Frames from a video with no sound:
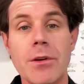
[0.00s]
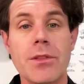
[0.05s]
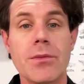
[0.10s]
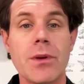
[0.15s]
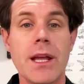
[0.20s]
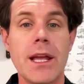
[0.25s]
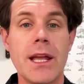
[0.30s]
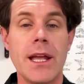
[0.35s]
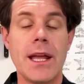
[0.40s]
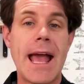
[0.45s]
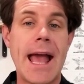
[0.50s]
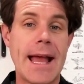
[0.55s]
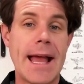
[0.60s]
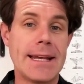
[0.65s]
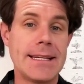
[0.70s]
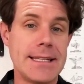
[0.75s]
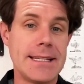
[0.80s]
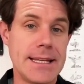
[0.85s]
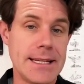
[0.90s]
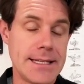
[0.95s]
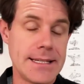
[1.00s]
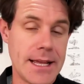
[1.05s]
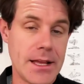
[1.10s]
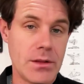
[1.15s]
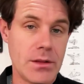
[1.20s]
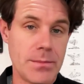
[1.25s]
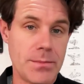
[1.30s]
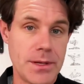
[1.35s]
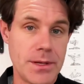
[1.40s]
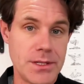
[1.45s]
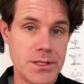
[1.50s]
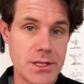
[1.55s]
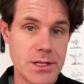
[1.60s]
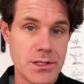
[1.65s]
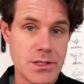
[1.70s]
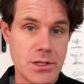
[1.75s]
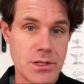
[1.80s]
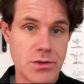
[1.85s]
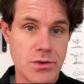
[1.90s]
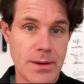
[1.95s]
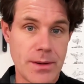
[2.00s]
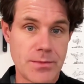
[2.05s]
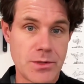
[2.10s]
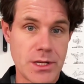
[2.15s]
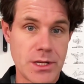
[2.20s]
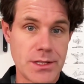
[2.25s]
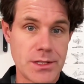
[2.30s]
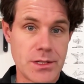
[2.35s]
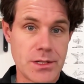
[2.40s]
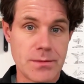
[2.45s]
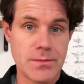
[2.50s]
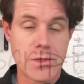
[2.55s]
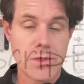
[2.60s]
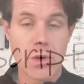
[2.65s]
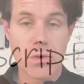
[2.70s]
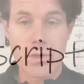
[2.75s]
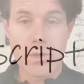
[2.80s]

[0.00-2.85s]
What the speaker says: three, add detailed business descriptions. So